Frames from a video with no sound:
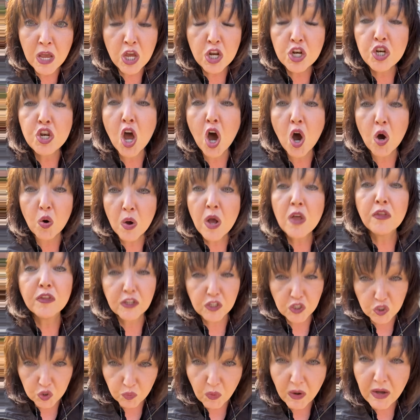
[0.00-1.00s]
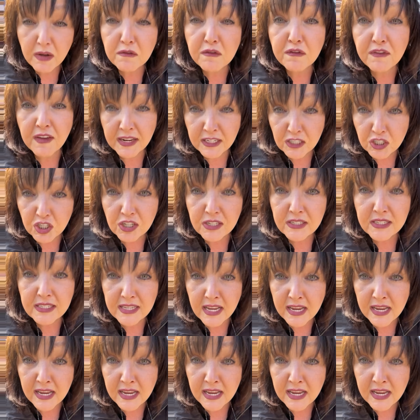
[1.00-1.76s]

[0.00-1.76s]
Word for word: no, the sweet vengeance